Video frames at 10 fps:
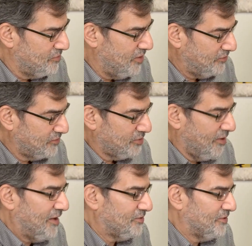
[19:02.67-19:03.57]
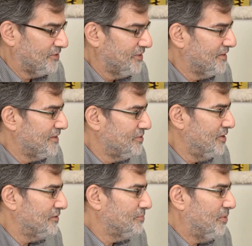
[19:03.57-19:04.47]
This
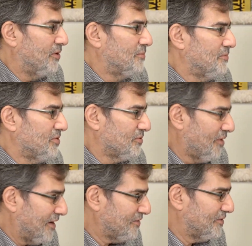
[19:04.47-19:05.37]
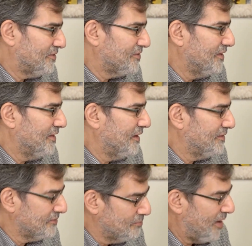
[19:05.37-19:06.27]
poem thrashes, and
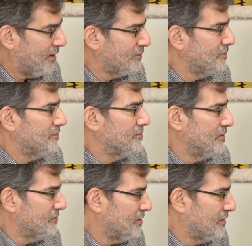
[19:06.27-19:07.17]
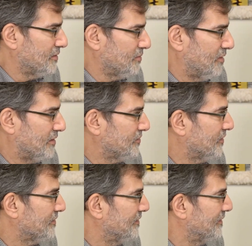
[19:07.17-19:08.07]
it's about this kind of
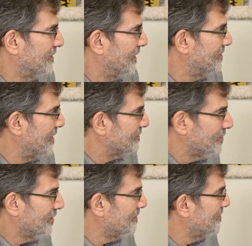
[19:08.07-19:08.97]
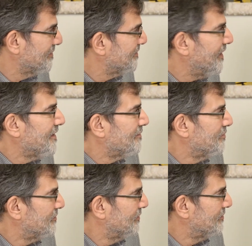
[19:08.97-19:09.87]
thrashing. And that's all I want to say,
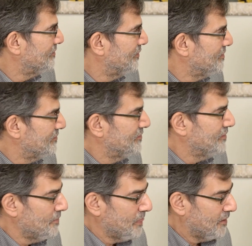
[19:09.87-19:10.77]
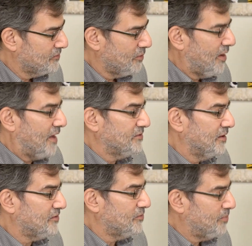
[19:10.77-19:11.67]
which is, so as an
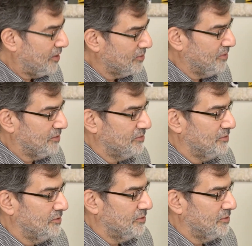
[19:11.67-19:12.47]
experiment